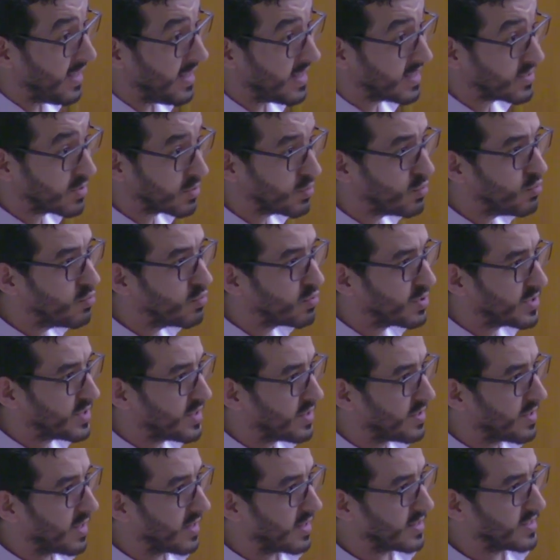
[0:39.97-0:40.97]
execute
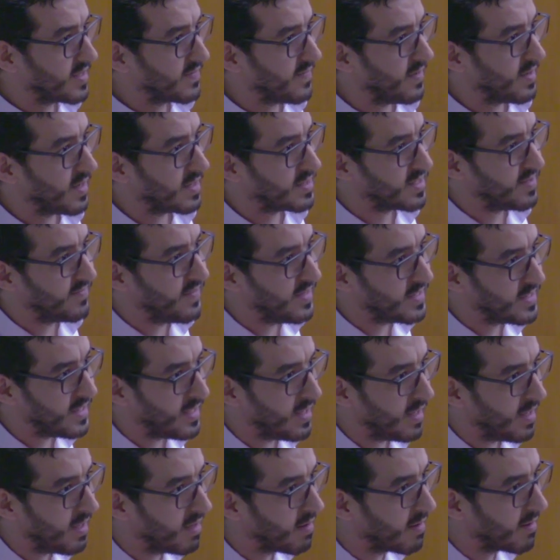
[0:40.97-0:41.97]
their
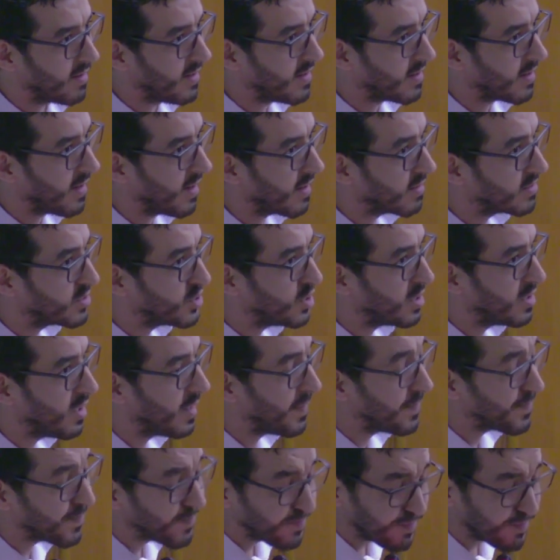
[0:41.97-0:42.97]
activity here in Algeria.